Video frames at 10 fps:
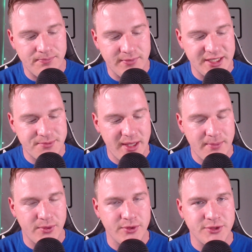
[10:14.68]
these
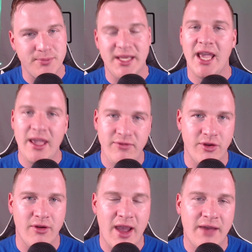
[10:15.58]
people's
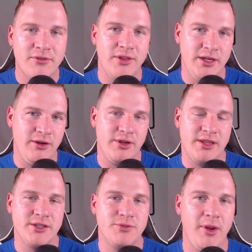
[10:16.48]
behavior after the
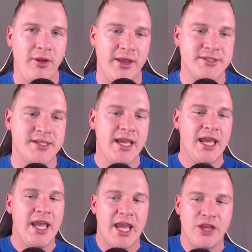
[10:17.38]
near-death experience.
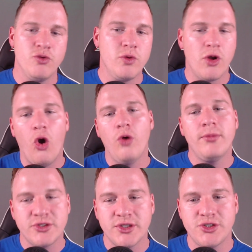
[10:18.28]
And you would
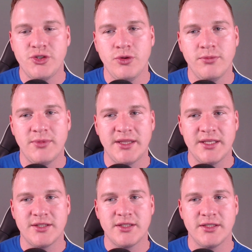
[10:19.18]
almost assume that
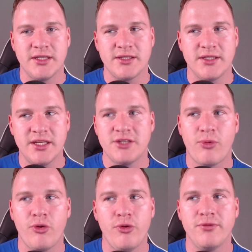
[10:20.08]
this
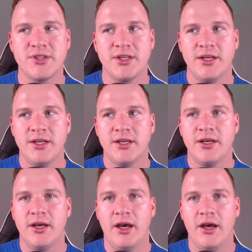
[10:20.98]
disproves
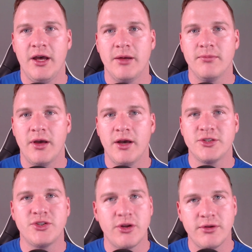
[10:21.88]

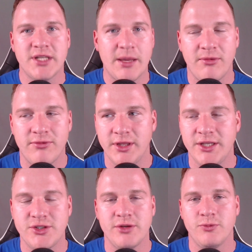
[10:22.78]
a certain type of
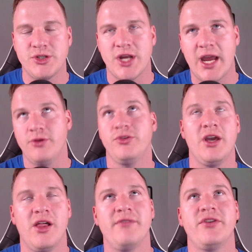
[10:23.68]
religion, which I don't
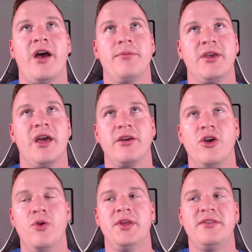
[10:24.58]
think I'll have time to kind of
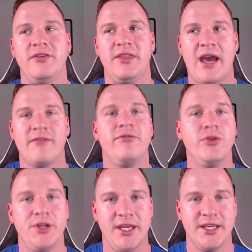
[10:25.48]
go into that
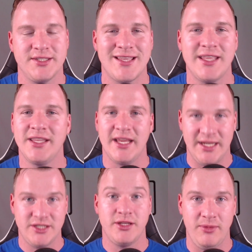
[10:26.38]
fully, because I think that
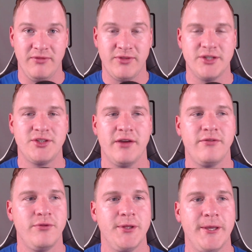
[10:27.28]
needs to be fleshed
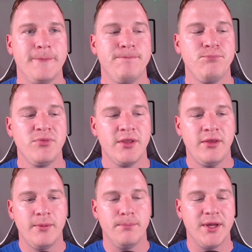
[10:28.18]
out fully.
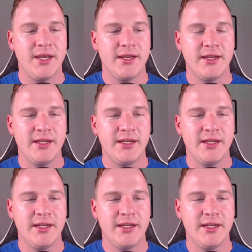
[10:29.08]
But